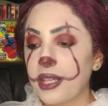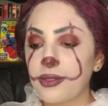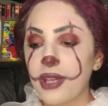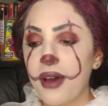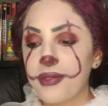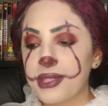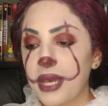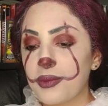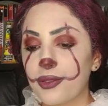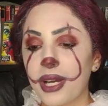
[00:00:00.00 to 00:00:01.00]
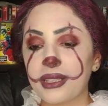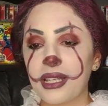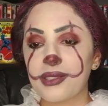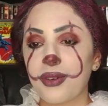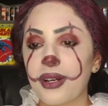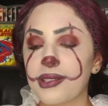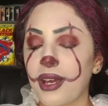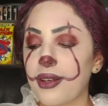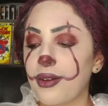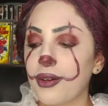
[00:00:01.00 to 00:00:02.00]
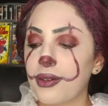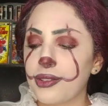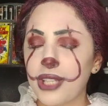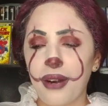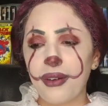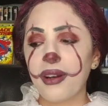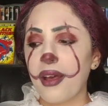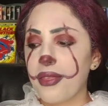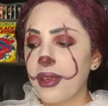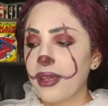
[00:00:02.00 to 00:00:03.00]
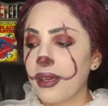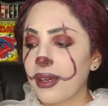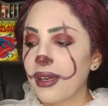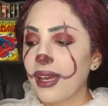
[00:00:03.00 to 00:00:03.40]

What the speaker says: They do have the same director as far as I know, Jared, I think.